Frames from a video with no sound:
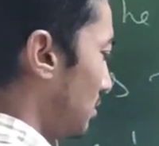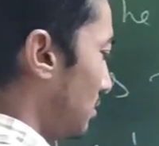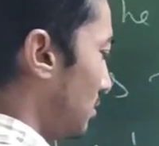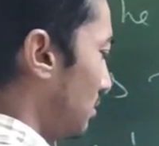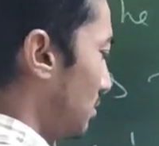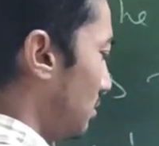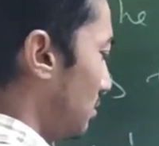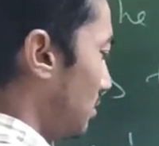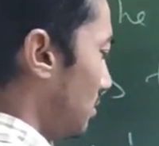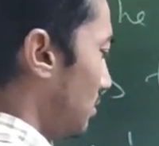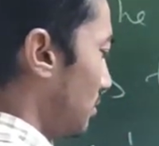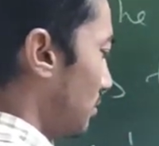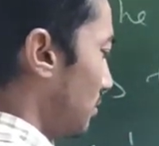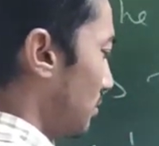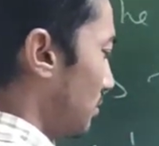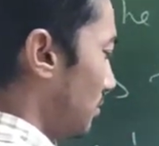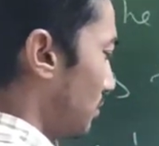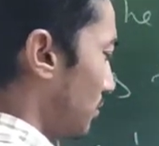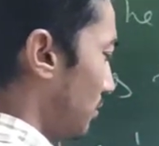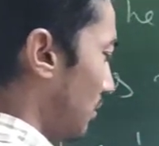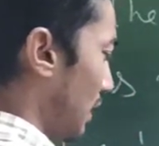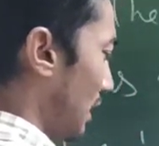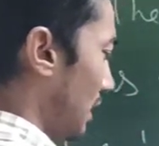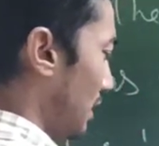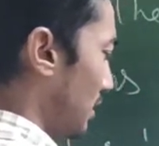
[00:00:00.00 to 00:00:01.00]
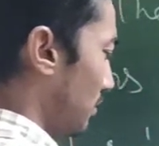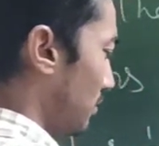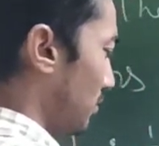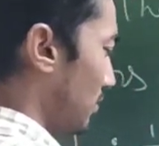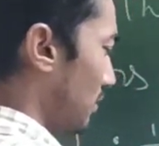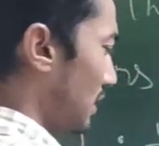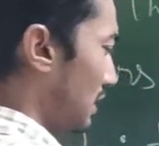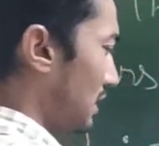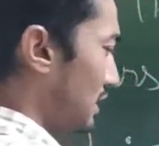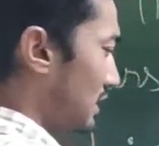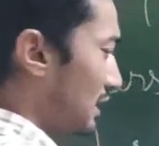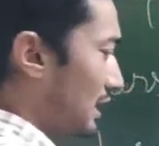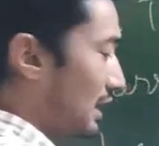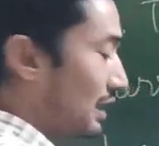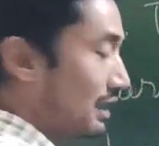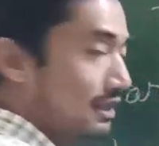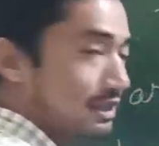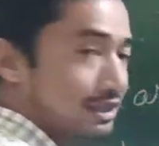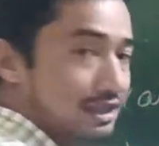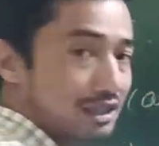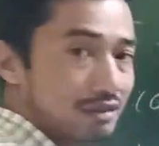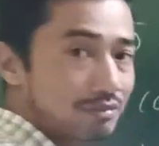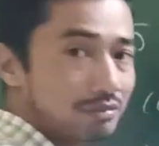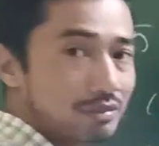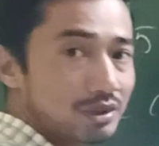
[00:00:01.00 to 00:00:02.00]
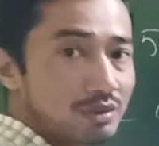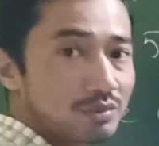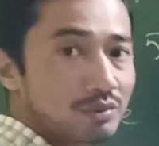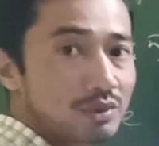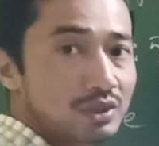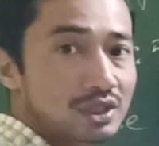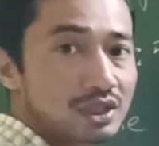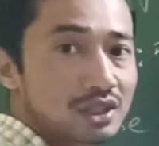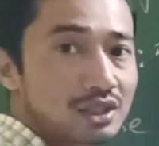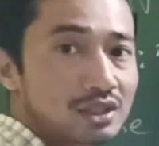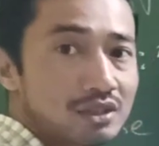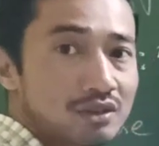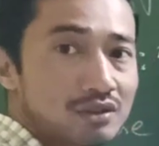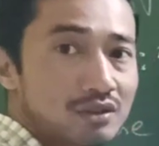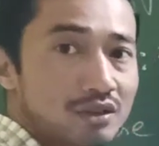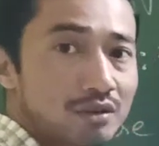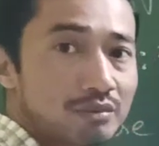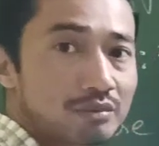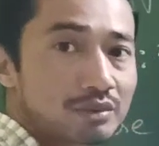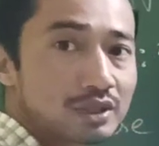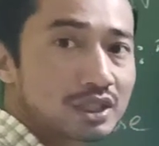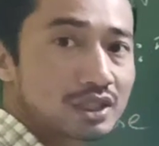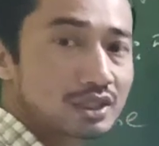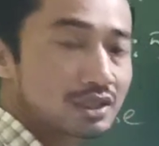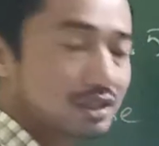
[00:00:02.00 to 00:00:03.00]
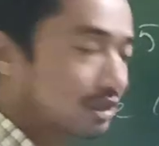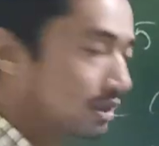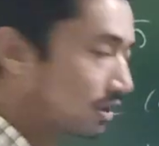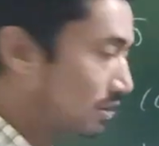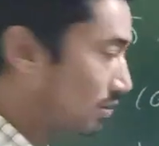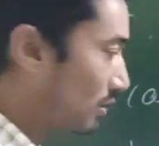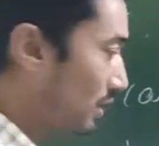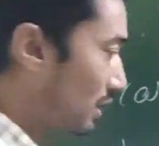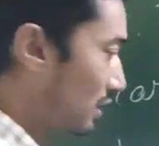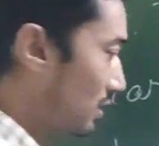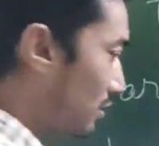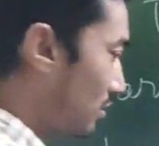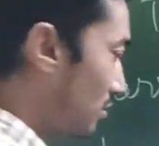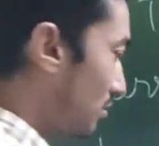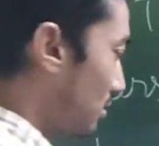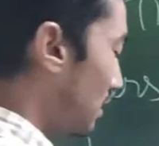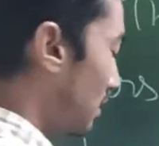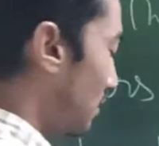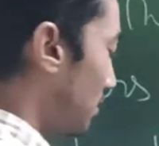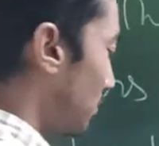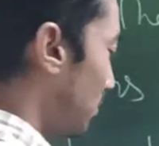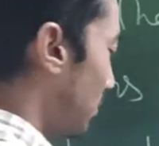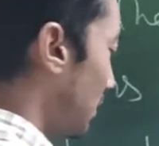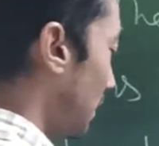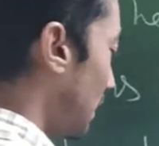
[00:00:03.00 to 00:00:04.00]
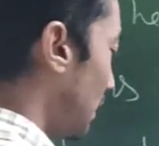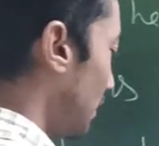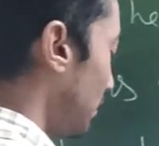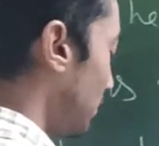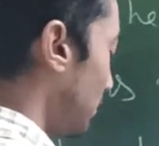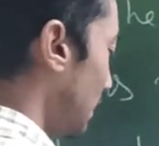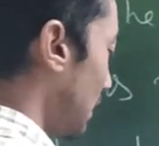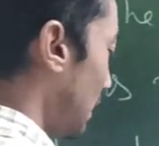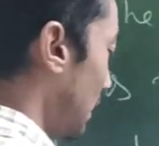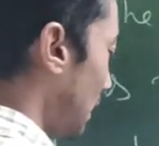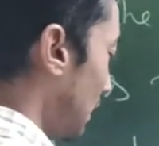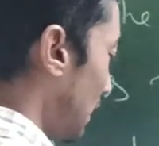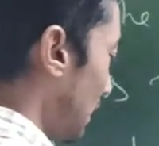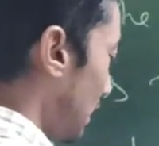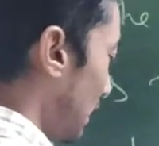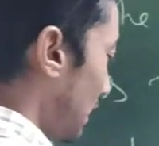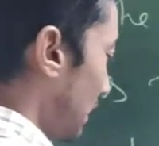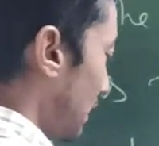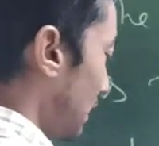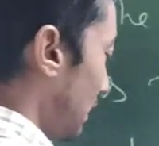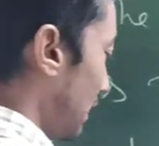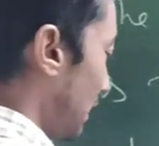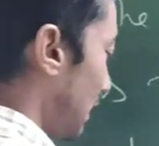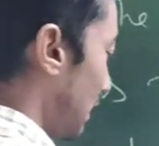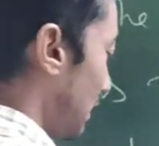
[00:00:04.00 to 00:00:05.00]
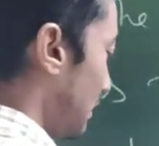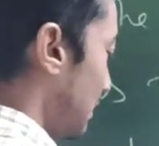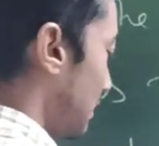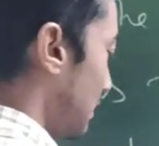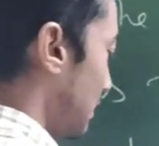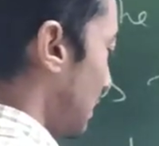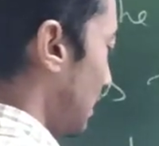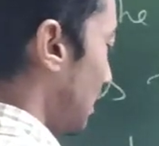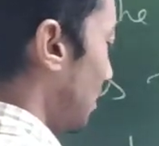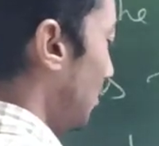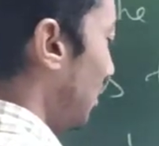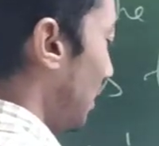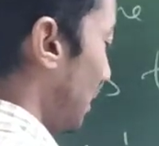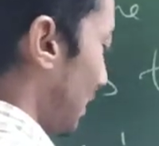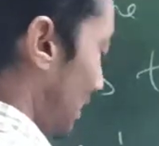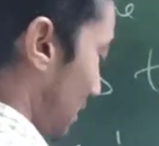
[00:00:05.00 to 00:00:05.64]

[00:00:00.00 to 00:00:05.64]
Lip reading: 2 5. What is the LCM between their denominators? 1 2 and 5. The LCM,